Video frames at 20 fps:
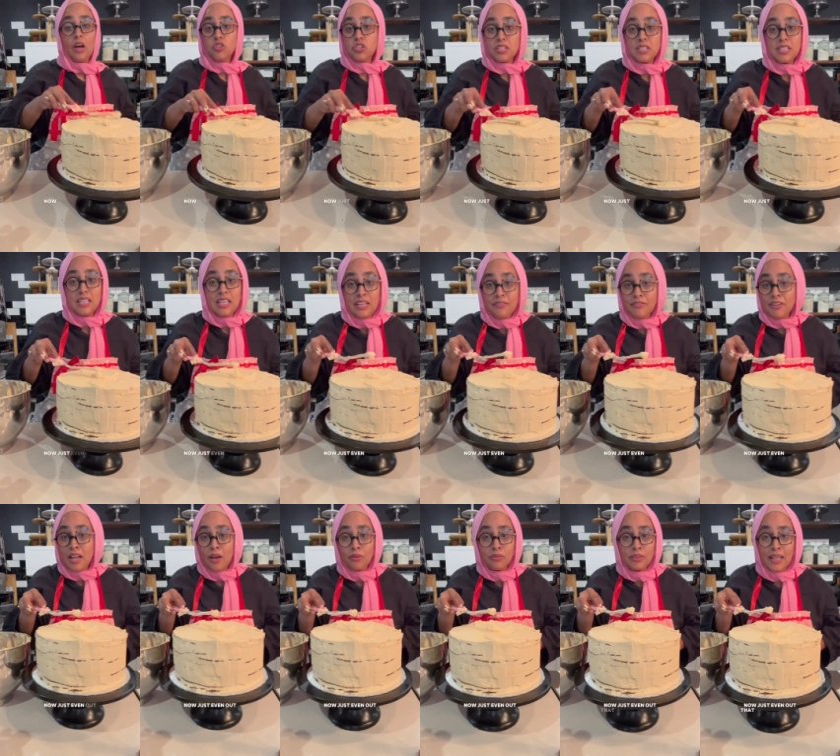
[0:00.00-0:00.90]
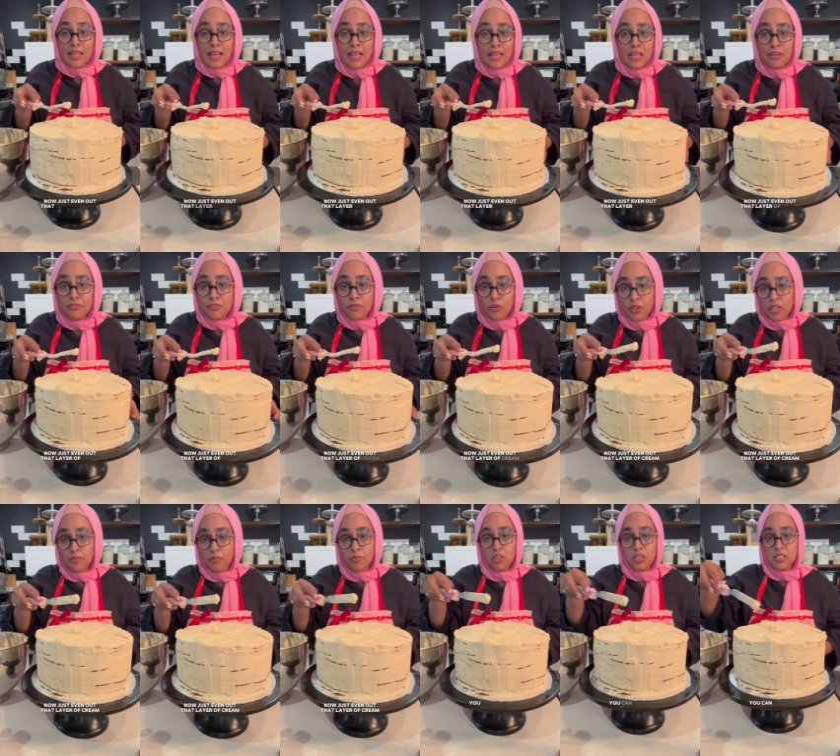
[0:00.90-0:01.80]
just even out that layer of
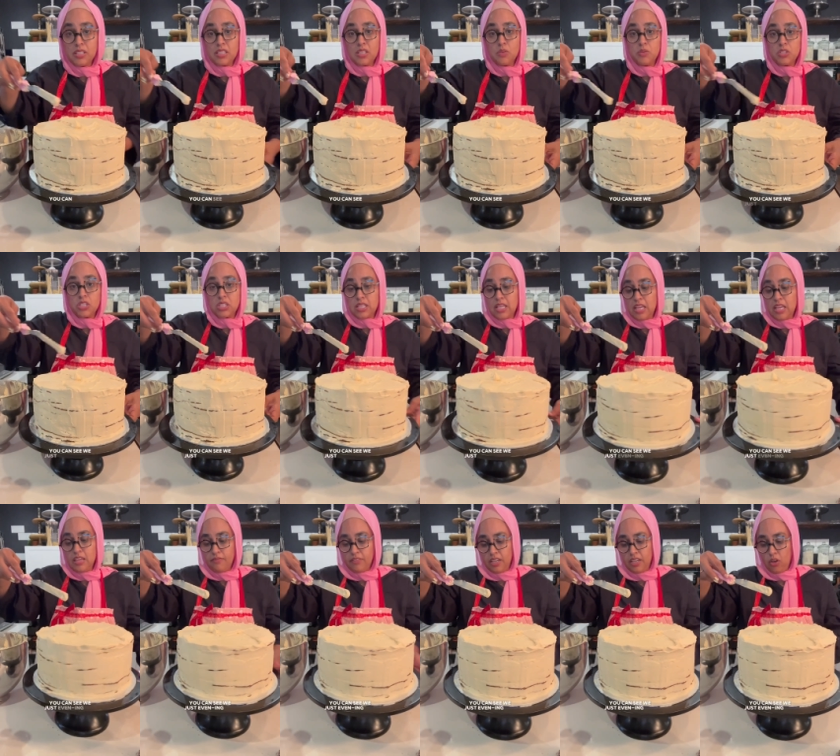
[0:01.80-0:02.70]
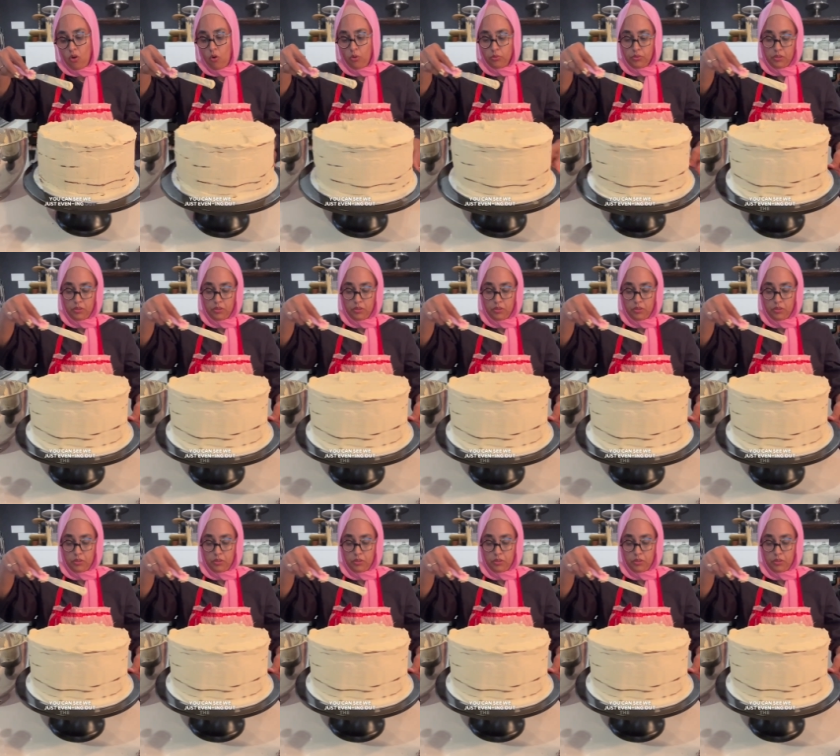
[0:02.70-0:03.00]
cream. You can see we're just evening out